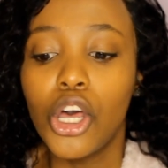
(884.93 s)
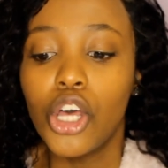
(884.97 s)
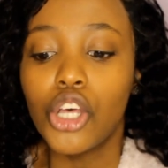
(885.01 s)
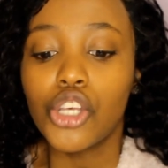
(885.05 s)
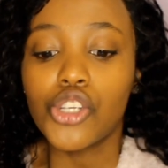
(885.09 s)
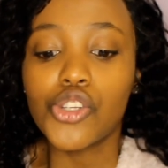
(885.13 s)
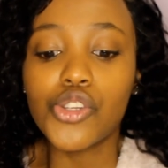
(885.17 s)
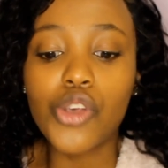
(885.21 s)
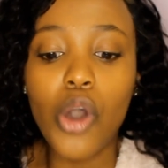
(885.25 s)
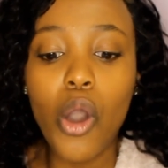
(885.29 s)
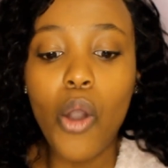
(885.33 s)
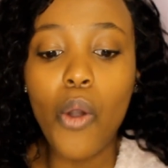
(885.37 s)

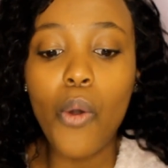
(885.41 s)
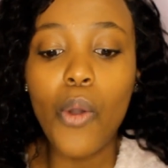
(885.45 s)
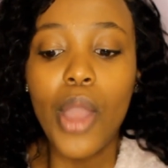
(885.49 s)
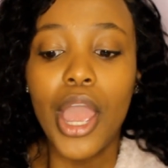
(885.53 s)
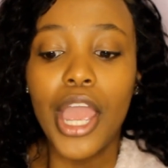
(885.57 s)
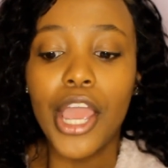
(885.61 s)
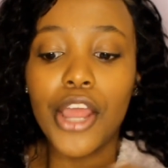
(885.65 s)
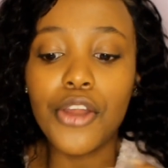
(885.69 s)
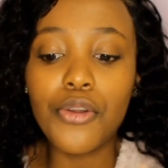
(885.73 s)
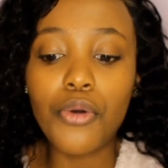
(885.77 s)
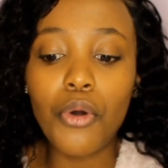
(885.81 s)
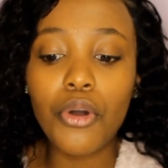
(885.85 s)
So
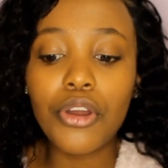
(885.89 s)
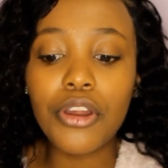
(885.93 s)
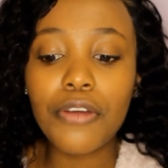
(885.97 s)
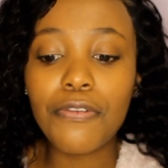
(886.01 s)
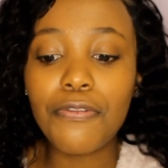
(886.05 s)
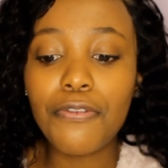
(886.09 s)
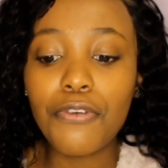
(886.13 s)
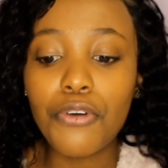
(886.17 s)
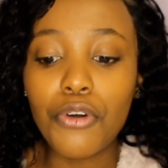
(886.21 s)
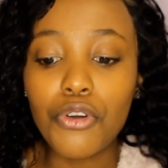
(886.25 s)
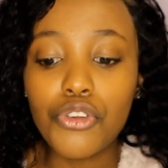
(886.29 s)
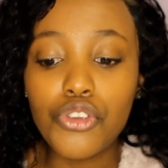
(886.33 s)
in order
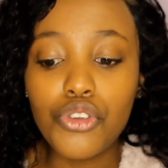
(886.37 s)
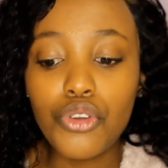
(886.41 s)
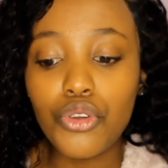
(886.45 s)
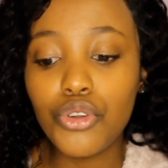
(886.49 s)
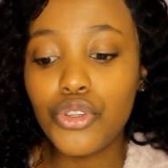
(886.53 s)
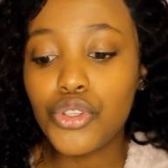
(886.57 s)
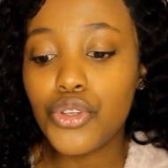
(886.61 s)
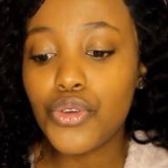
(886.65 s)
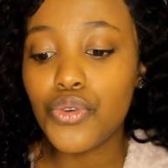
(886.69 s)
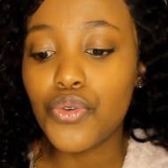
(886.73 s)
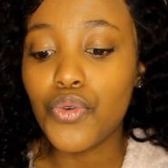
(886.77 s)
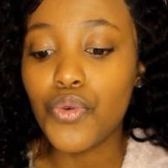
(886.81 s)
for you
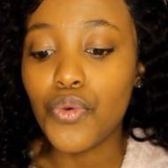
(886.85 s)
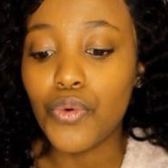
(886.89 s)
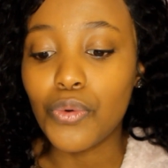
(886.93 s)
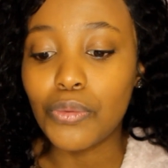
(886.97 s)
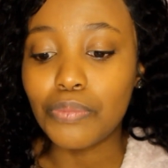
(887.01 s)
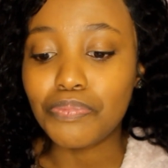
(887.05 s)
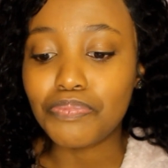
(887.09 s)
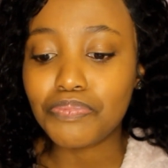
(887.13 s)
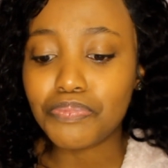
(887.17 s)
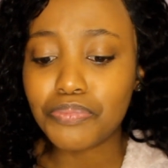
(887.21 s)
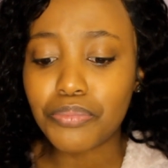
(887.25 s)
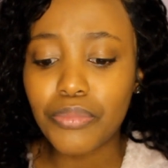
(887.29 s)

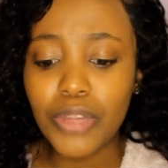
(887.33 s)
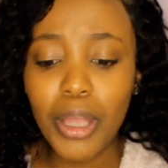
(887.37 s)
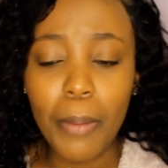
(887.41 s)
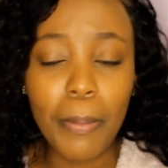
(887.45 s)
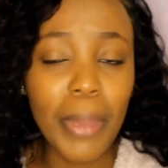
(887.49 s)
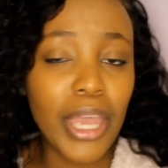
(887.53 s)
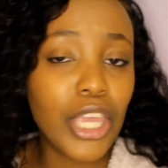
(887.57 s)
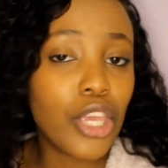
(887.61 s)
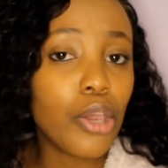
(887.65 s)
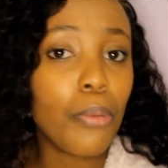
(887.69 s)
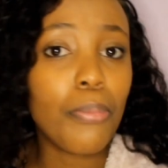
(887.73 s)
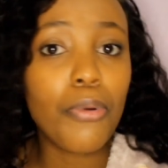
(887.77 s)
to
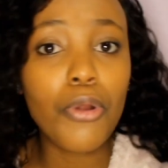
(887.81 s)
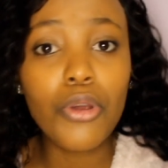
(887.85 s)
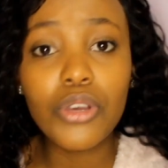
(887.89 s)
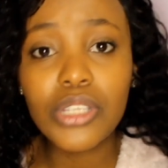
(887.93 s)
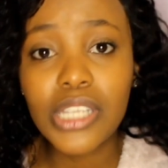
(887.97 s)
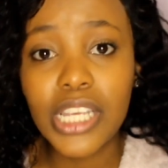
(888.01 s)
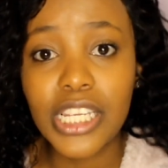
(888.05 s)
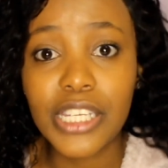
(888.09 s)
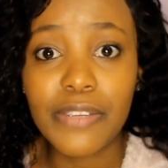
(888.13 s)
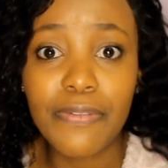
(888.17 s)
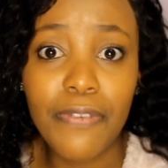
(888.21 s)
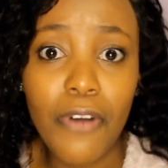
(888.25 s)
make your
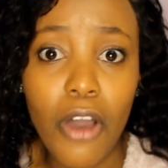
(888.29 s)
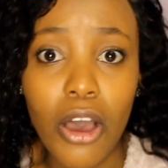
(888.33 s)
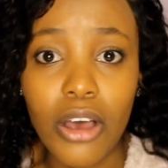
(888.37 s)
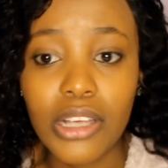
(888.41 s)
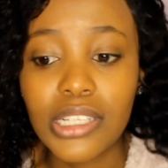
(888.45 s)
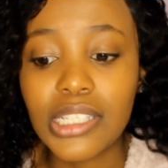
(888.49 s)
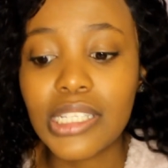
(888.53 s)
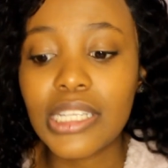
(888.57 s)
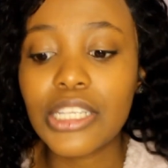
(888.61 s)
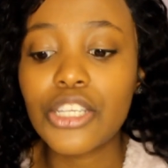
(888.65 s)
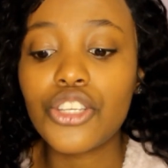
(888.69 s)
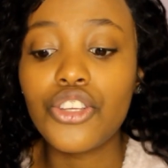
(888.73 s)
process
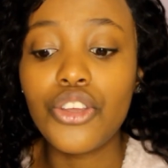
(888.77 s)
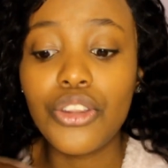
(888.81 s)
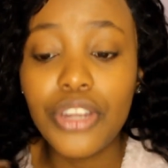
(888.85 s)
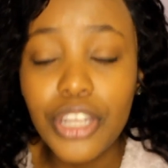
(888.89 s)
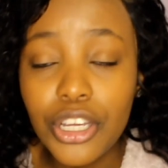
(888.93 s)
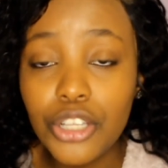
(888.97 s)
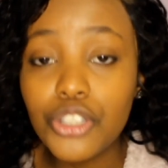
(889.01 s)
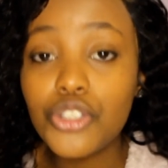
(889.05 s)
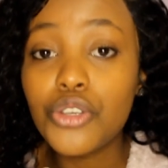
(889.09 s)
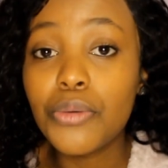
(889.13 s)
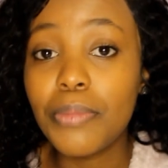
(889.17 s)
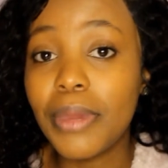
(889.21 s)
fast, you
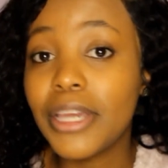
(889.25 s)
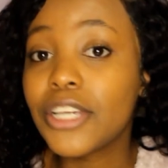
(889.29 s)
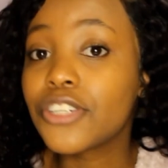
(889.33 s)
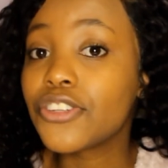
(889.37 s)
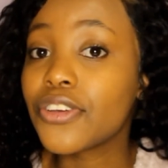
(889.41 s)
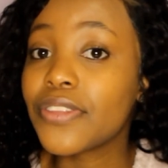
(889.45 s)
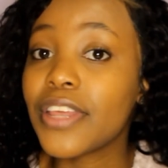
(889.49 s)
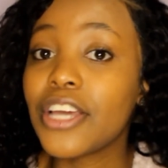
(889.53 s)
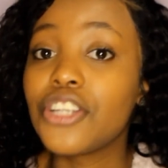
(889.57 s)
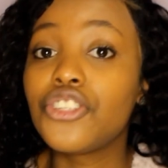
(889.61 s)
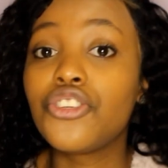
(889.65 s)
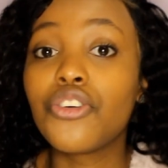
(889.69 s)
need to make
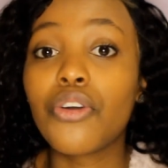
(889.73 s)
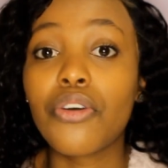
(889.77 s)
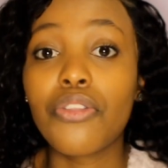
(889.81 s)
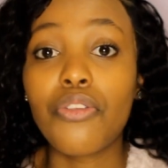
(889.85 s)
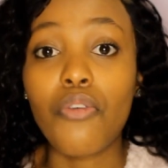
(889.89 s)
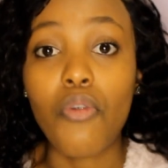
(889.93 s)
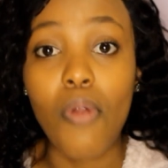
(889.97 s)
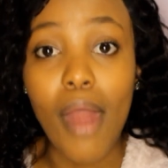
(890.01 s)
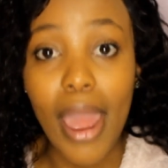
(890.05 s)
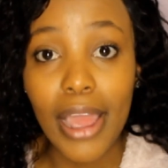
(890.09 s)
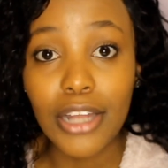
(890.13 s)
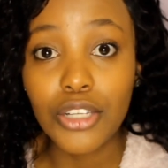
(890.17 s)
sure that you're the
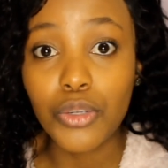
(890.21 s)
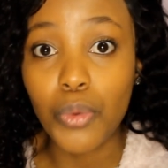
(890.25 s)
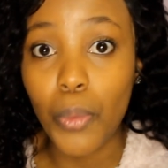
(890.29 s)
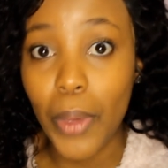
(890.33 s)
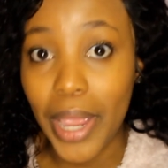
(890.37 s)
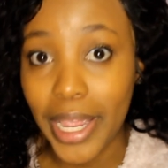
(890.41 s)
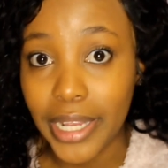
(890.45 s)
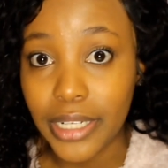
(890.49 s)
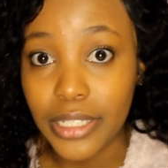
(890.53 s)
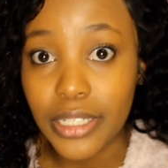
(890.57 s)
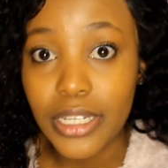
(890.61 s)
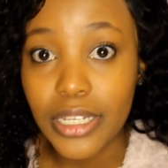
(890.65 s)
right
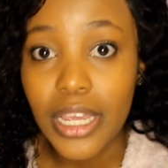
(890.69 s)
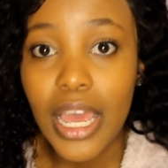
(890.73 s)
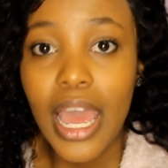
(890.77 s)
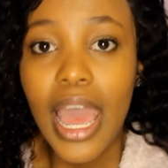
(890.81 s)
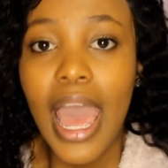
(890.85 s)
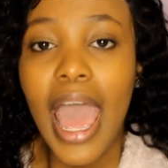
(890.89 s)
weight.